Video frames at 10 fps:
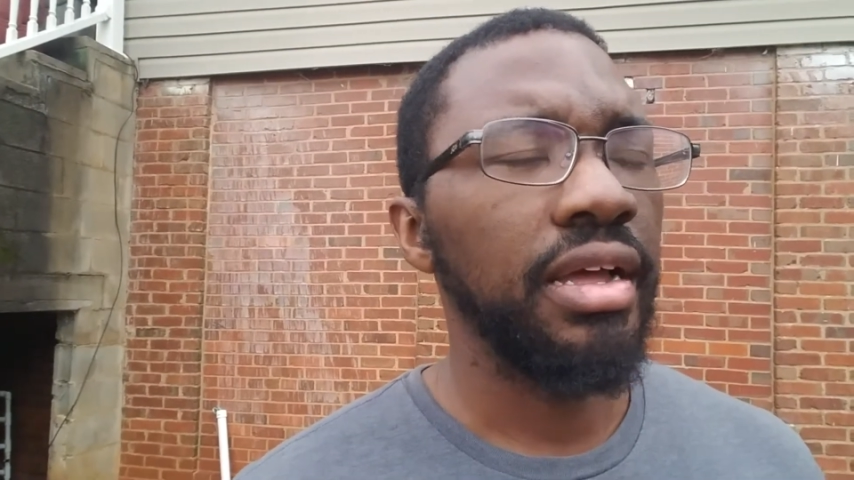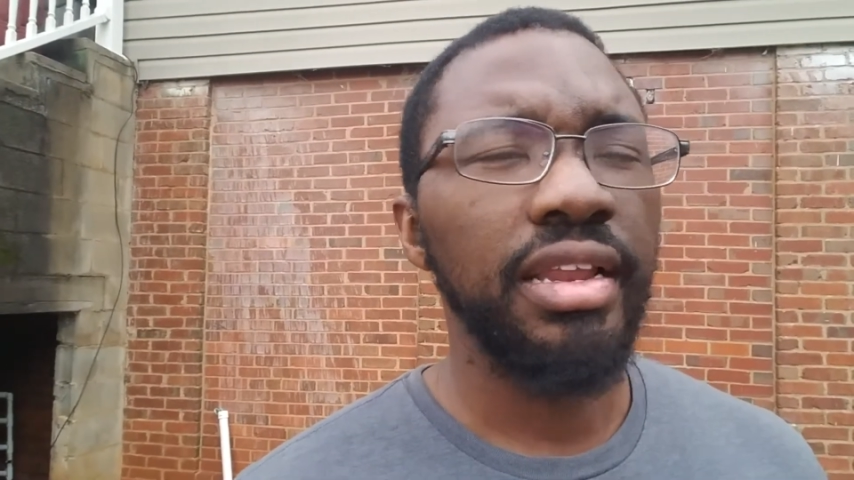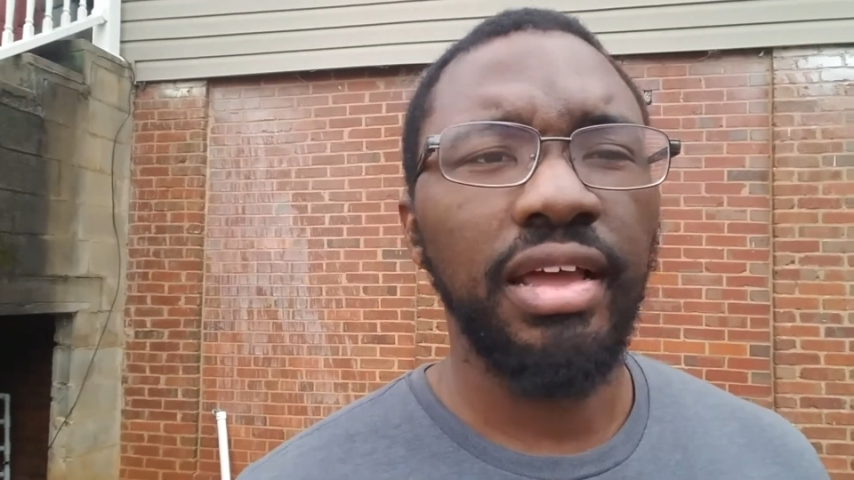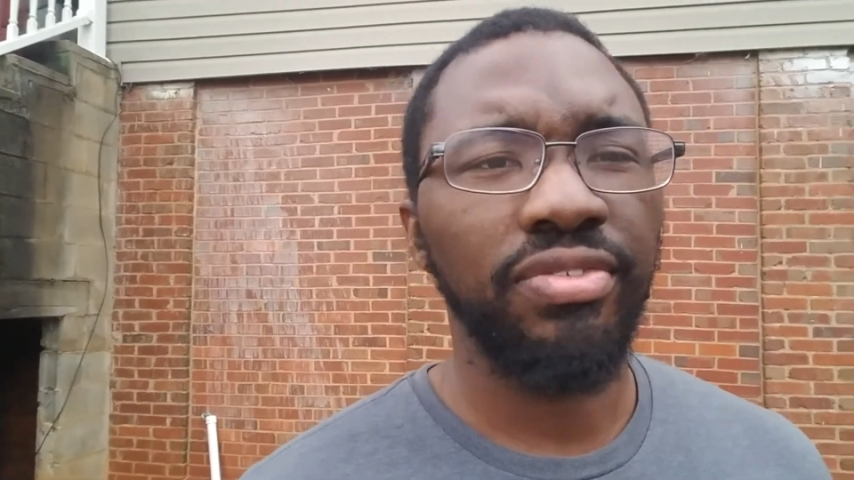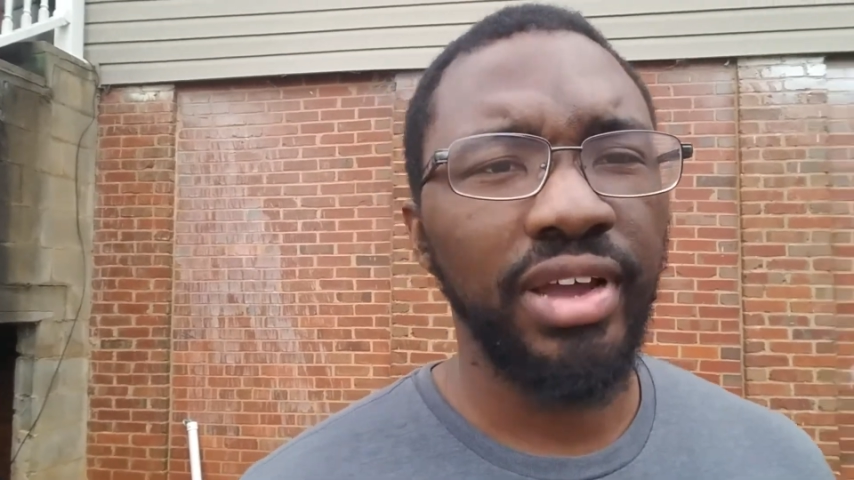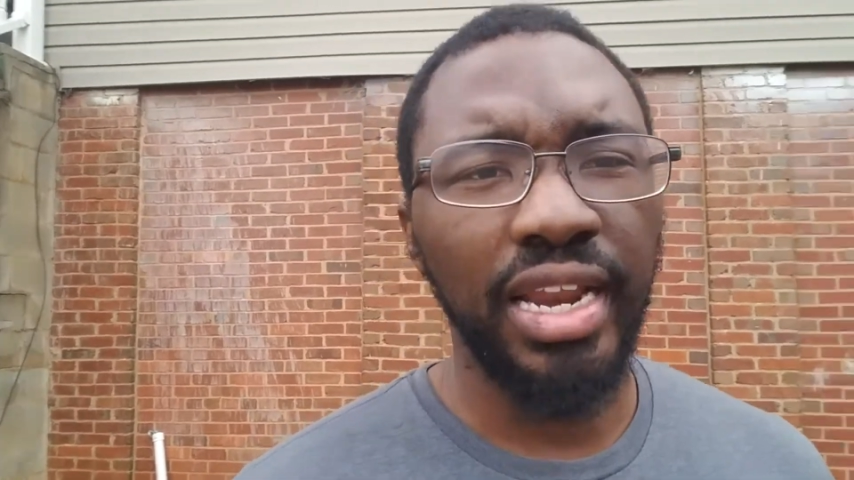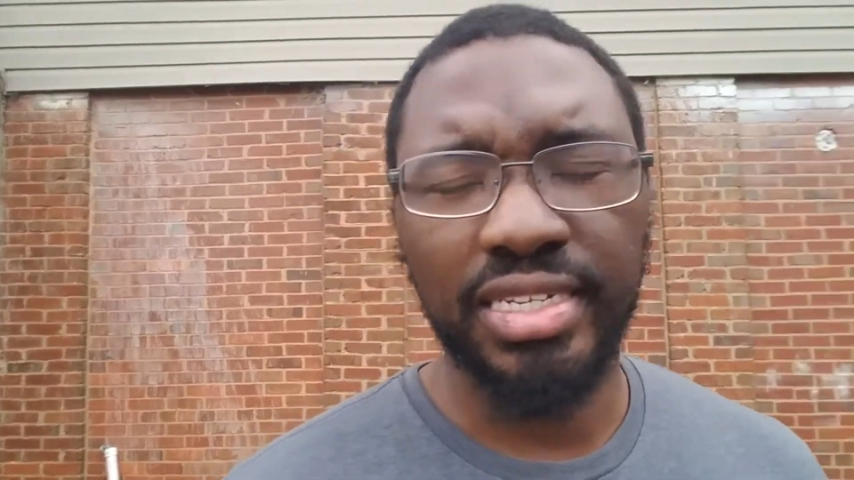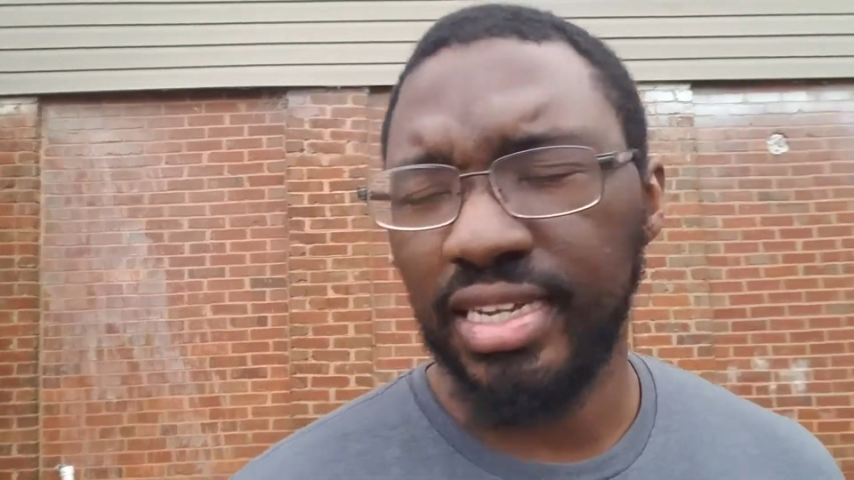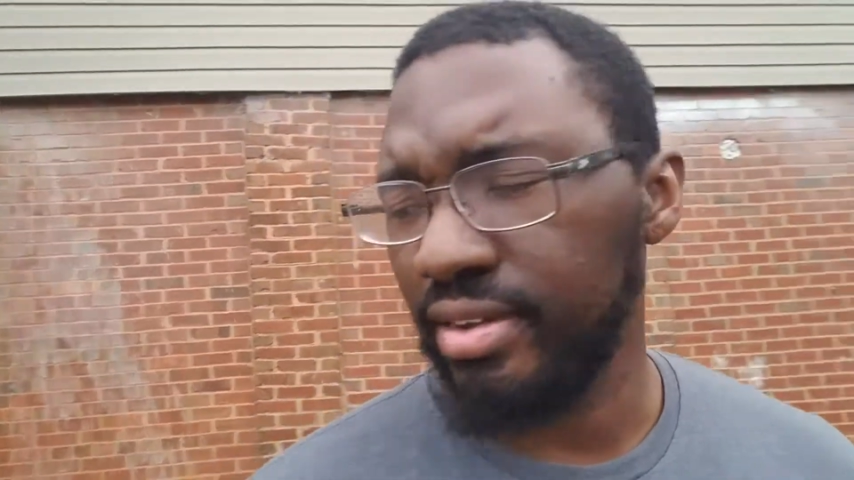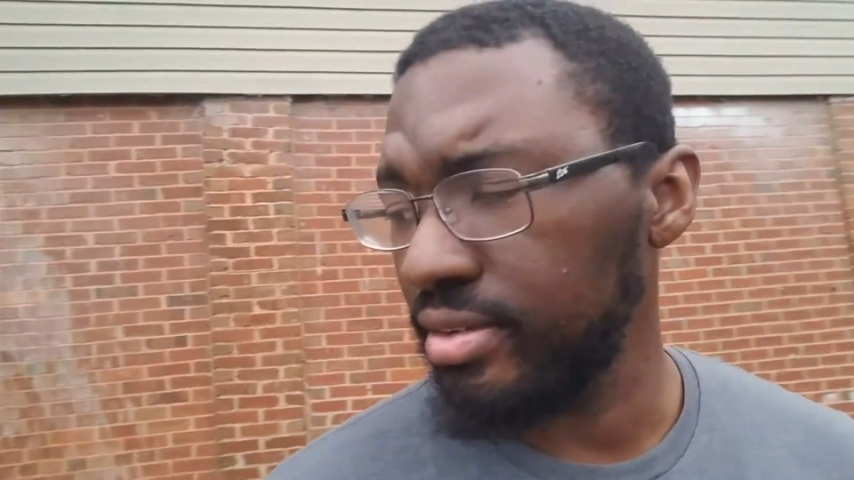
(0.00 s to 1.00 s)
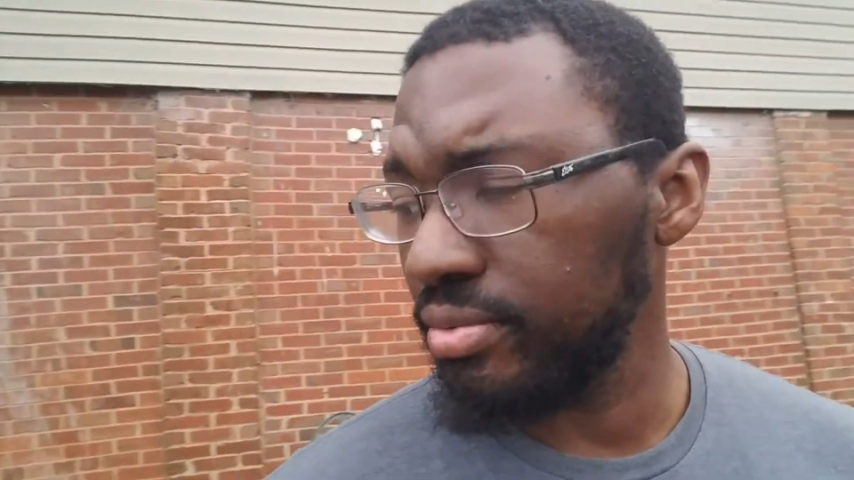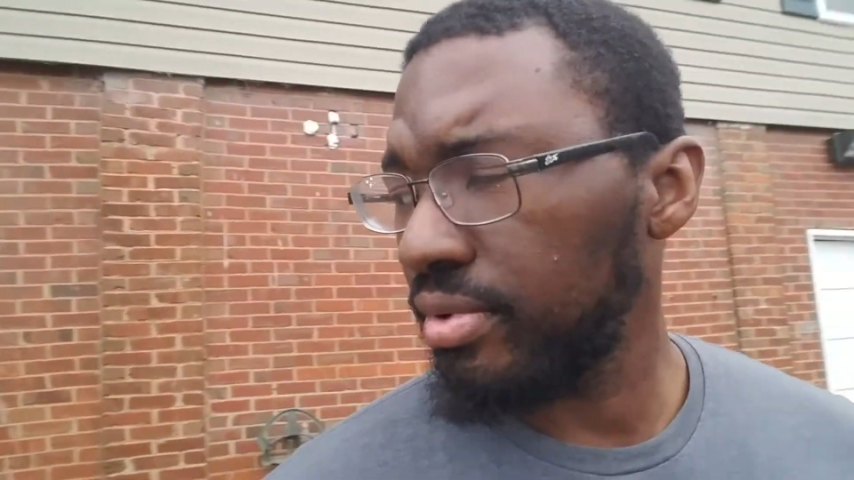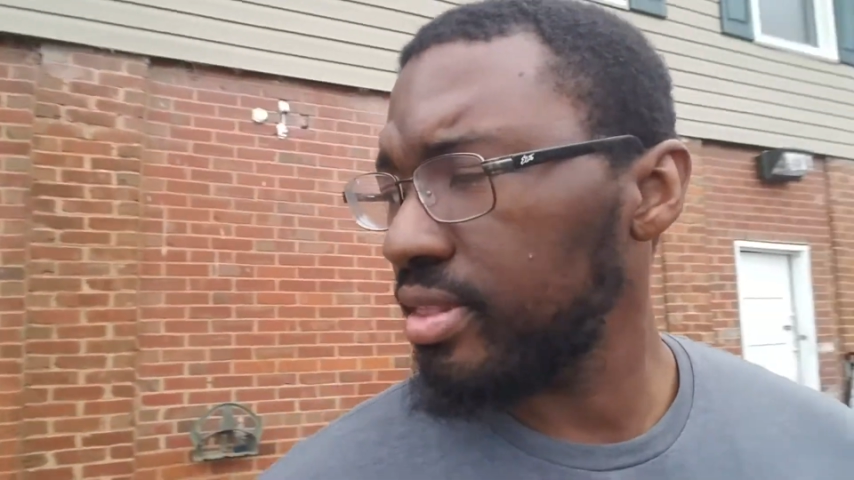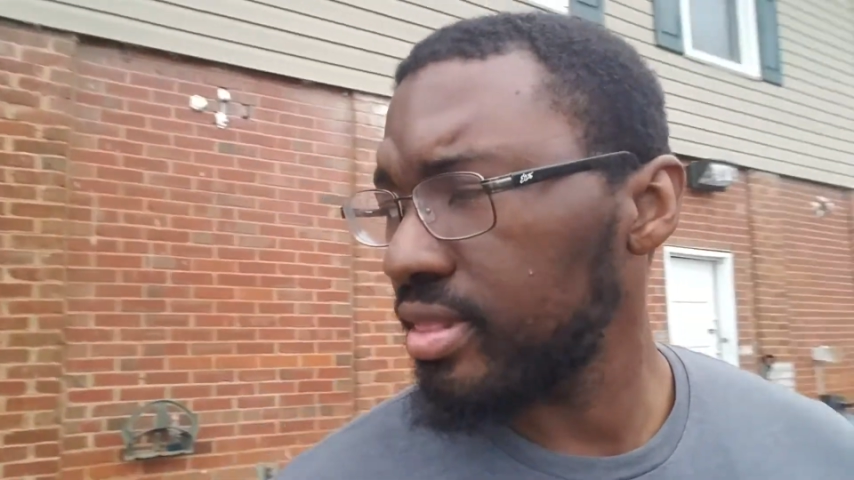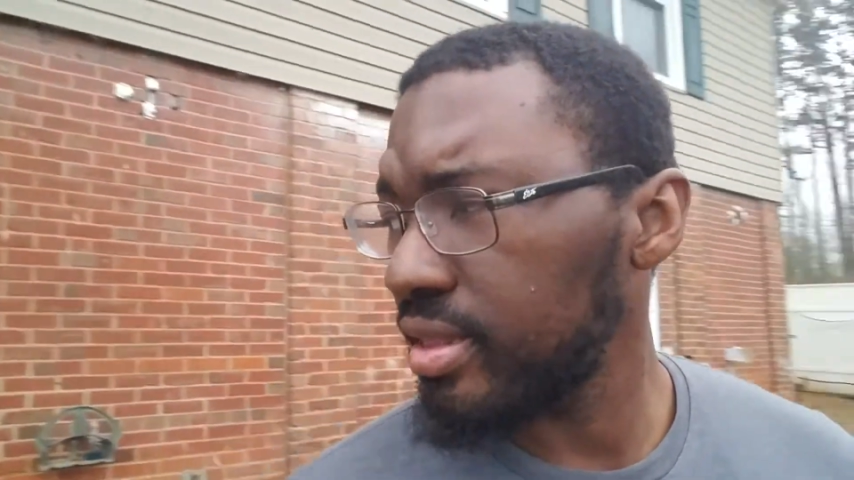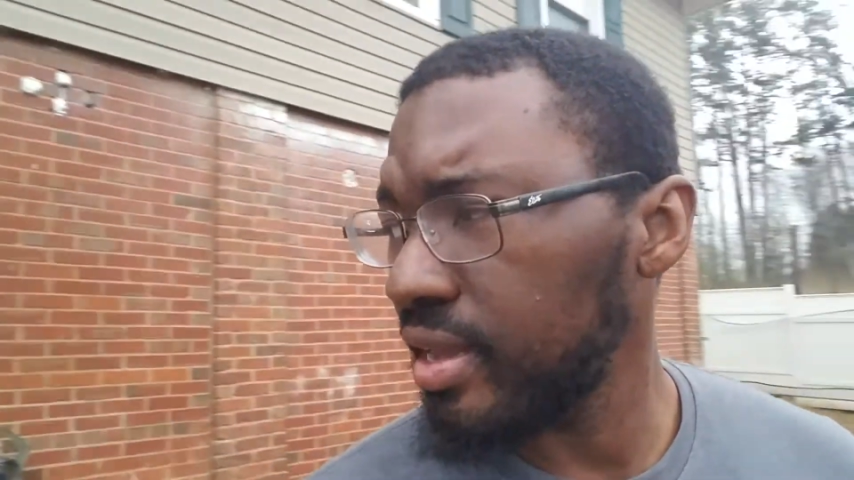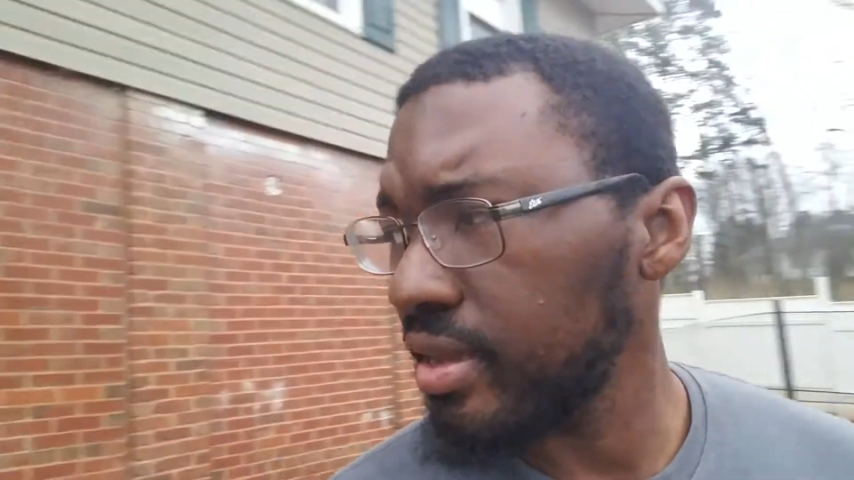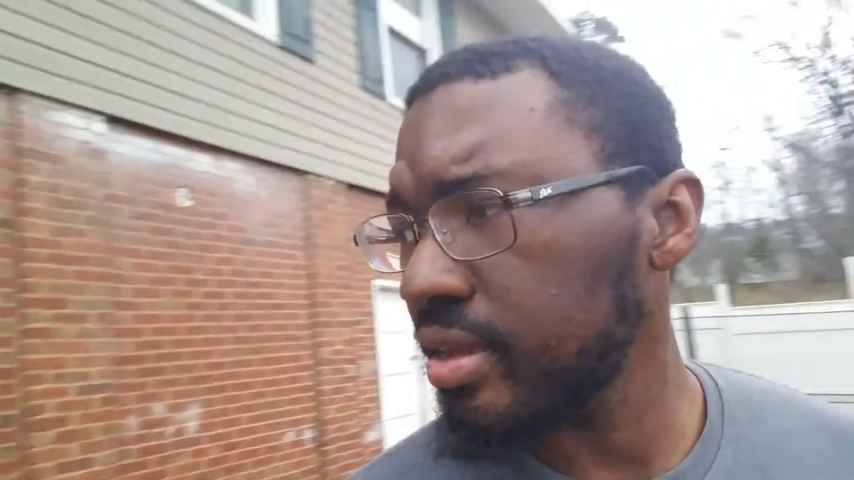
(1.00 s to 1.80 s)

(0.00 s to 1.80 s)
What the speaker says: I forgot to tell you one thing